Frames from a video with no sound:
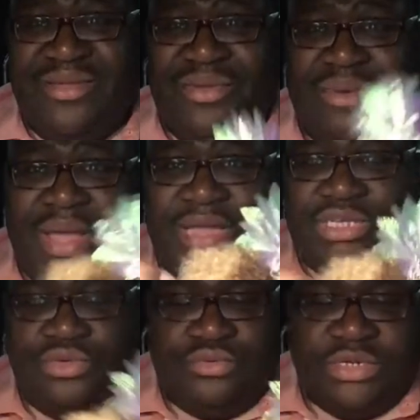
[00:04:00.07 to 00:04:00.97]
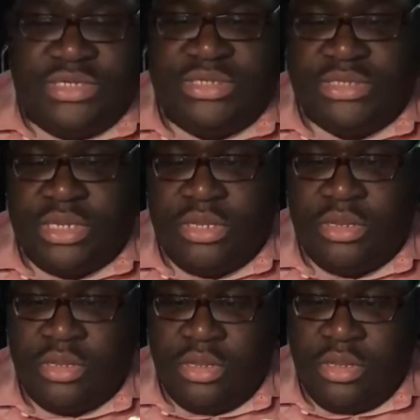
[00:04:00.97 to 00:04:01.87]
otherwise you risk,
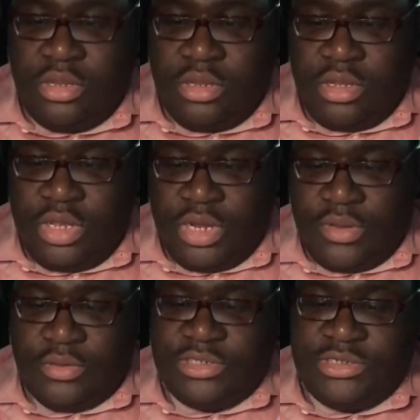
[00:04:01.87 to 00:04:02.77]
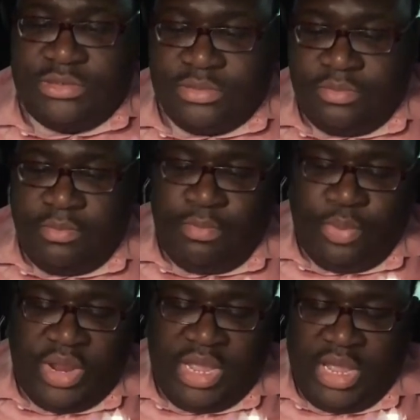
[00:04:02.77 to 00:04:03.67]
you know,
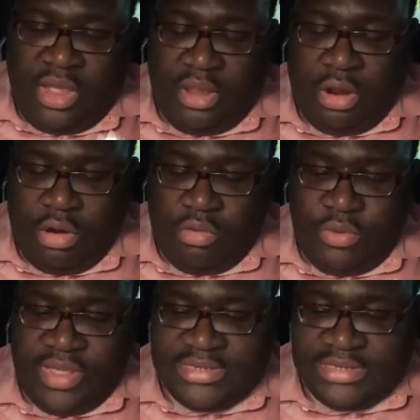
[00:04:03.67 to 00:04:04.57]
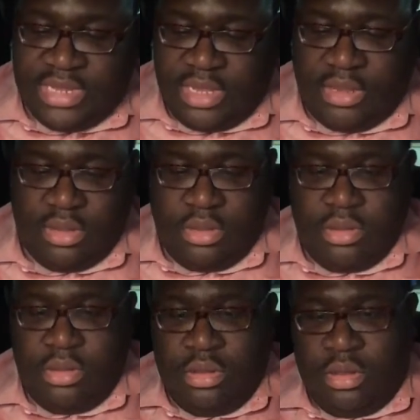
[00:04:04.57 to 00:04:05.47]
springing her wrist,
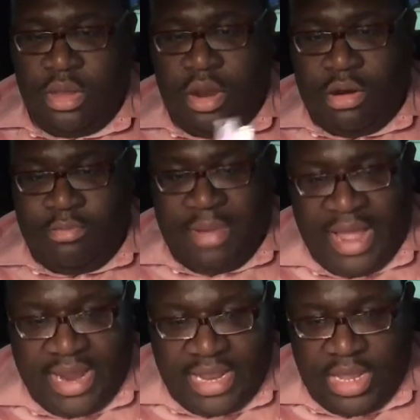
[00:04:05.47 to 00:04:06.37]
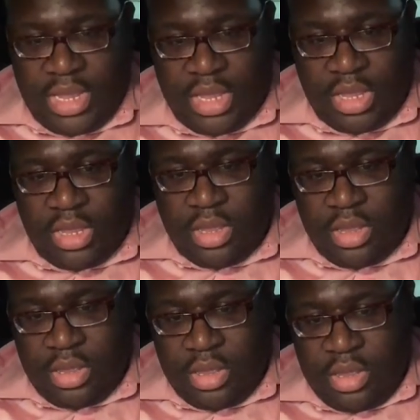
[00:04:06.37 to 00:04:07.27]
her body.
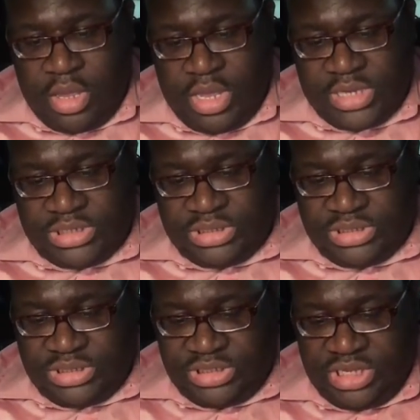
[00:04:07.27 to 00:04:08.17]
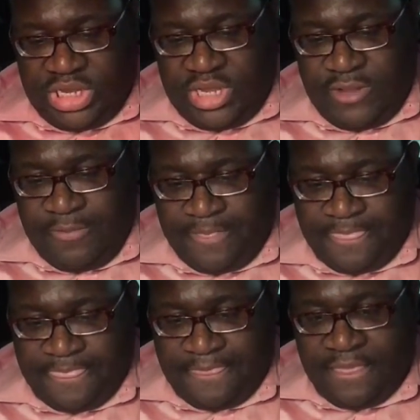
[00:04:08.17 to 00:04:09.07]
As you see,
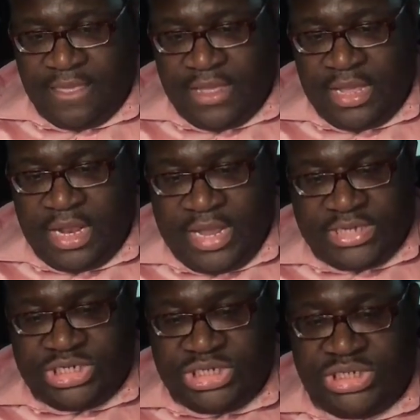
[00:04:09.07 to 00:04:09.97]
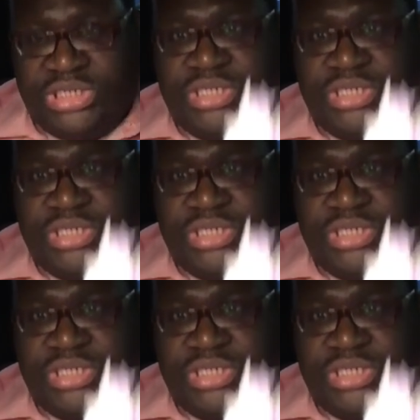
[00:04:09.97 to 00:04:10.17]
like, she